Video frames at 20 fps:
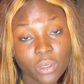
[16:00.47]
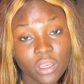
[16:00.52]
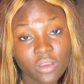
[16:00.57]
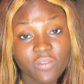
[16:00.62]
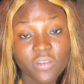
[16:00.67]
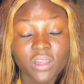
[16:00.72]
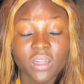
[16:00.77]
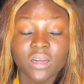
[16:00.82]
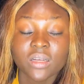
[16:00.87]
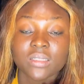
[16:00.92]
give
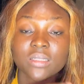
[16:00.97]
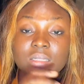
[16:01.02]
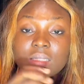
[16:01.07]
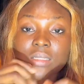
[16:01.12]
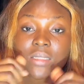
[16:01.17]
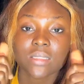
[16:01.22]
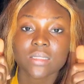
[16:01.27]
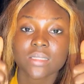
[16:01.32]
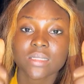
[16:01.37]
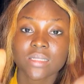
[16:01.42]
it a
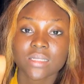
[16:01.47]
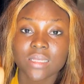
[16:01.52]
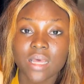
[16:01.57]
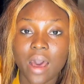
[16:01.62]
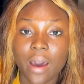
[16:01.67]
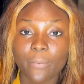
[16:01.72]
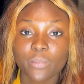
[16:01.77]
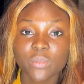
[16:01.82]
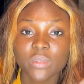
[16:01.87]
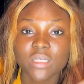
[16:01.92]

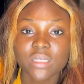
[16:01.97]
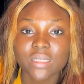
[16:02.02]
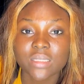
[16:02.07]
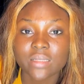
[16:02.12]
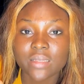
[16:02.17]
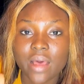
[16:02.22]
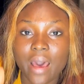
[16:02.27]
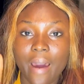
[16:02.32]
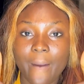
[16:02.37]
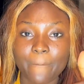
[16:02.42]
thumbs
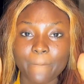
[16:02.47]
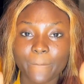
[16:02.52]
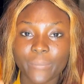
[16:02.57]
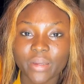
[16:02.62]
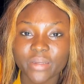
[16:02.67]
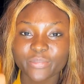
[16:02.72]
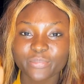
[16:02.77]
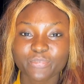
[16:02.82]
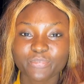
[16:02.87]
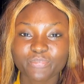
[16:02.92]
up
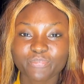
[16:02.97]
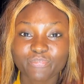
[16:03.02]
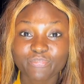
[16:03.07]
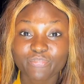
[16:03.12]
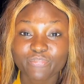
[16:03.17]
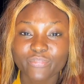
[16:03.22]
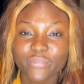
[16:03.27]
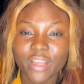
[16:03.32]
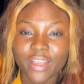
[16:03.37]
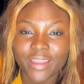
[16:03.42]

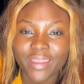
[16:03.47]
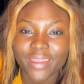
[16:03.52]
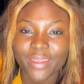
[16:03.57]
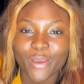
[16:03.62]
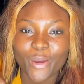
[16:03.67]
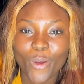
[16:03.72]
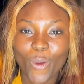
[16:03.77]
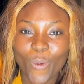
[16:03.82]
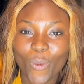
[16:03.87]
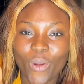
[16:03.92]

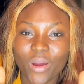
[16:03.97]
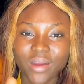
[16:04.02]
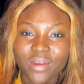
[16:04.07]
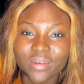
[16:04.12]
yo